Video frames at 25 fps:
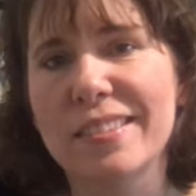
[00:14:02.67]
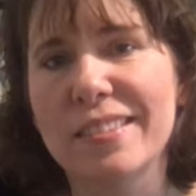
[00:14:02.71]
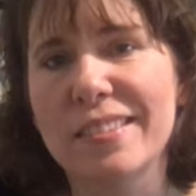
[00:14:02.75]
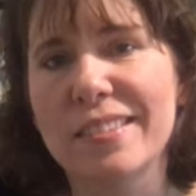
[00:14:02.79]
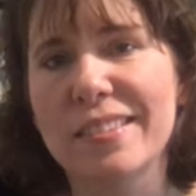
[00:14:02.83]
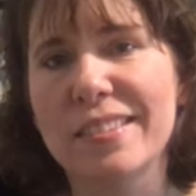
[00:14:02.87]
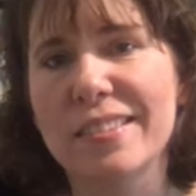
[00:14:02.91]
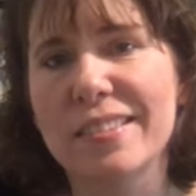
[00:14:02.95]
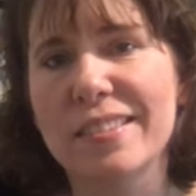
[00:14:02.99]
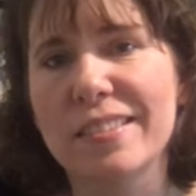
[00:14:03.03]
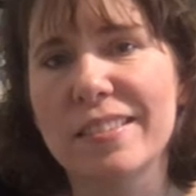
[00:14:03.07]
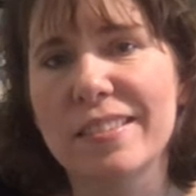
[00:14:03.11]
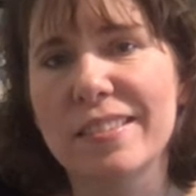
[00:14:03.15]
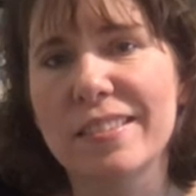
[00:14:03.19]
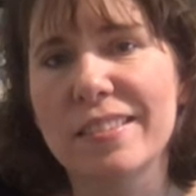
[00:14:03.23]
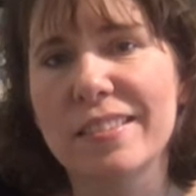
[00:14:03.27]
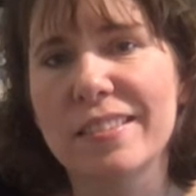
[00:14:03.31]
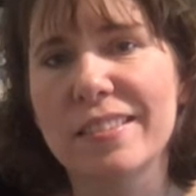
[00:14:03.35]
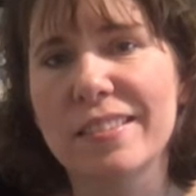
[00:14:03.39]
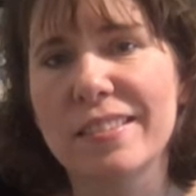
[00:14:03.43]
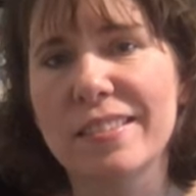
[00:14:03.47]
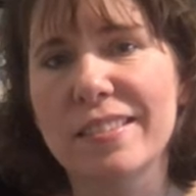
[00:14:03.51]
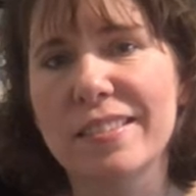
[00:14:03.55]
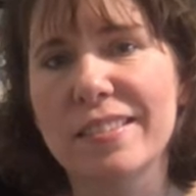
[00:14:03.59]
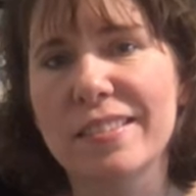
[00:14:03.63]

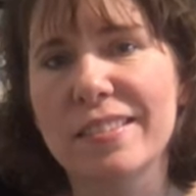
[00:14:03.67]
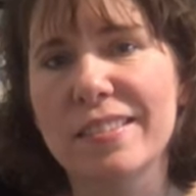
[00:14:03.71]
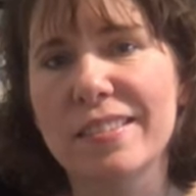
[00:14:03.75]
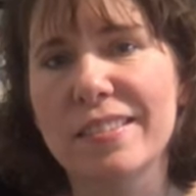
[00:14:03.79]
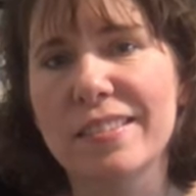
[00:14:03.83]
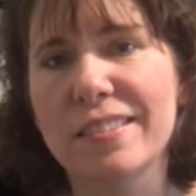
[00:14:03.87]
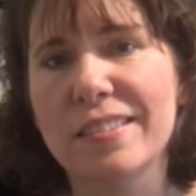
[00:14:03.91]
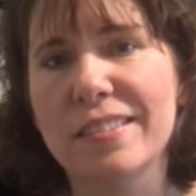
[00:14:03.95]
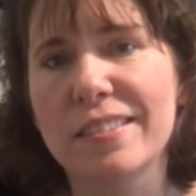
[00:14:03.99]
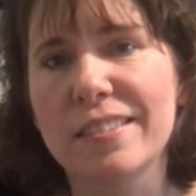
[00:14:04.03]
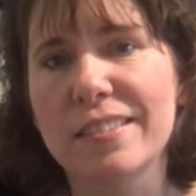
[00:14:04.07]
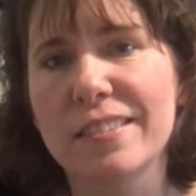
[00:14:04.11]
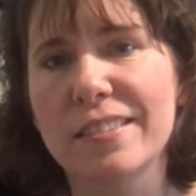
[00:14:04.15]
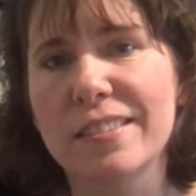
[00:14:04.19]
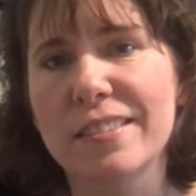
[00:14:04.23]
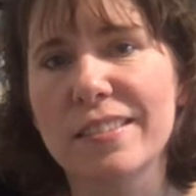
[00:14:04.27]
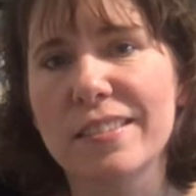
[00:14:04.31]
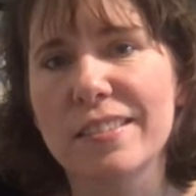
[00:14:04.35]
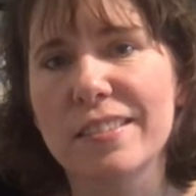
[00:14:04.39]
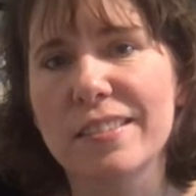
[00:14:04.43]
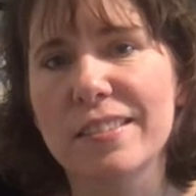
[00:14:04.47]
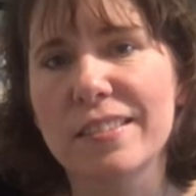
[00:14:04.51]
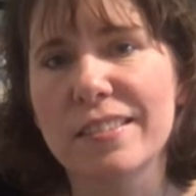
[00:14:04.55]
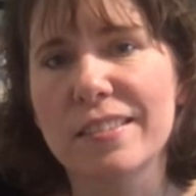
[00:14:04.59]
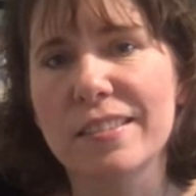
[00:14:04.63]

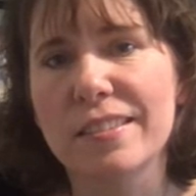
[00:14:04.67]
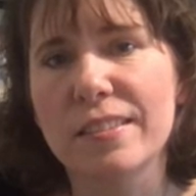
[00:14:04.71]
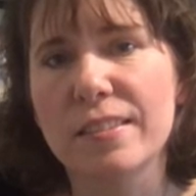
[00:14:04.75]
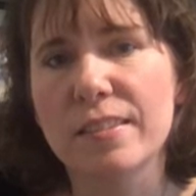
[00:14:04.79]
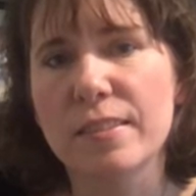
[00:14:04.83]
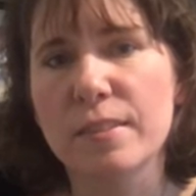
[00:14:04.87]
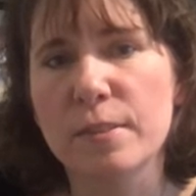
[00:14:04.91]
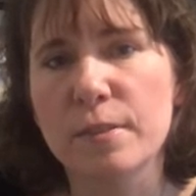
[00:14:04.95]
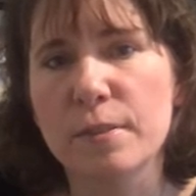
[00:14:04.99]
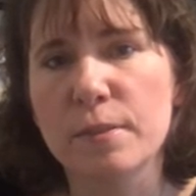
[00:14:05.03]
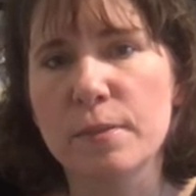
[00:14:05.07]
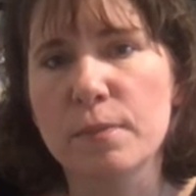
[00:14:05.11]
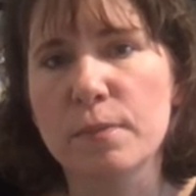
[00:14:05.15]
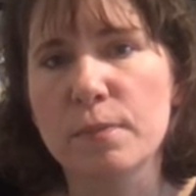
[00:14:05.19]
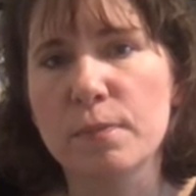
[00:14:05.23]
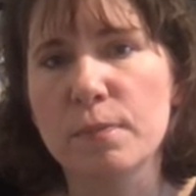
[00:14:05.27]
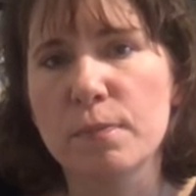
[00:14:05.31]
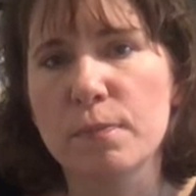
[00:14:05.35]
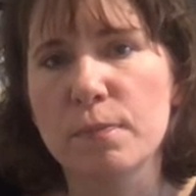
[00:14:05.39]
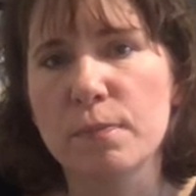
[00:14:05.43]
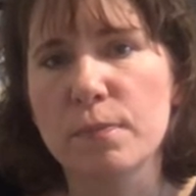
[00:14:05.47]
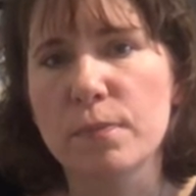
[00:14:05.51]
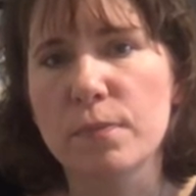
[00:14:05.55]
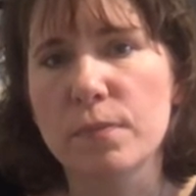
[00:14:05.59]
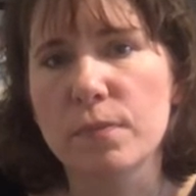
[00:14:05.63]

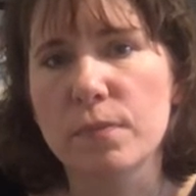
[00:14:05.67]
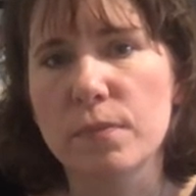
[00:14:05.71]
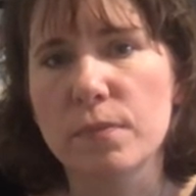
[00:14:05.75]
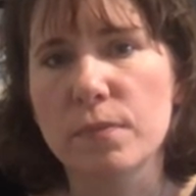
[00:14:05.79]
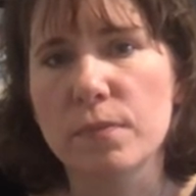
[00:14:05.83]
[no speech]